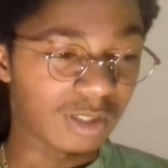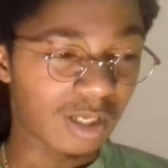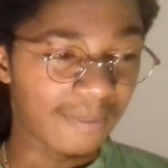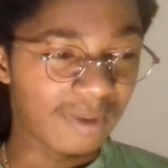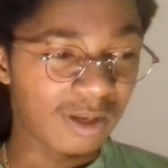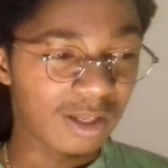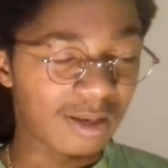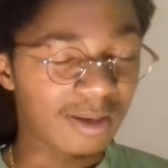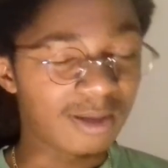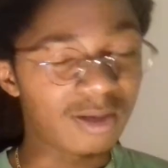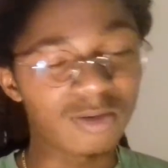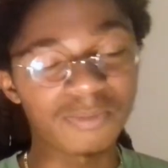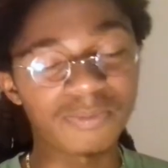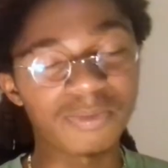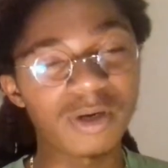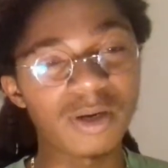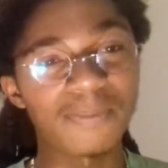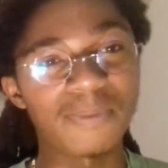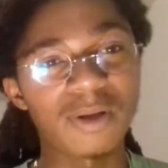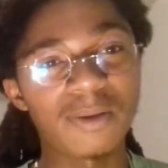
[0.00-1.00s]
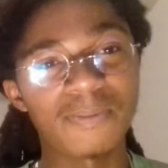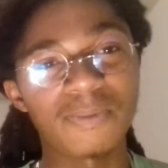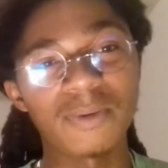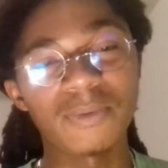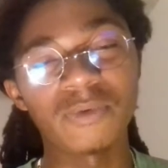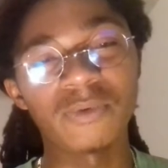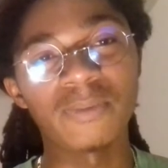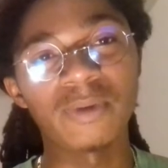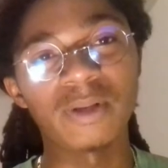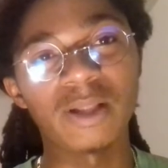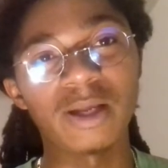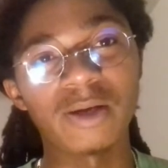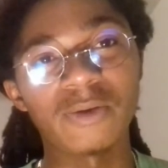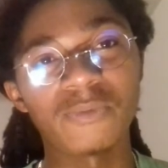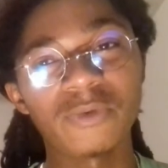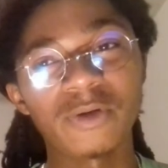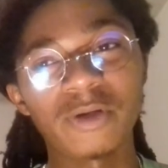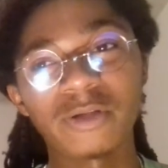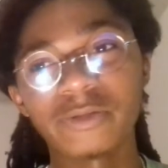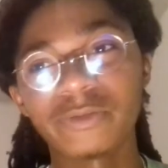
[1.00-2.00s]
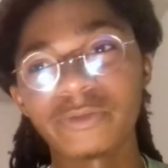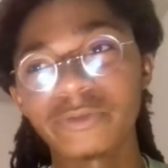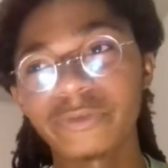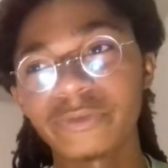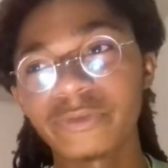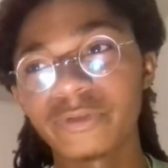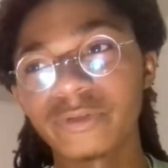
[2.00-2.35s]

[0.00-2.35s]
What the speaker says: I mean, I know pretty people would be like, where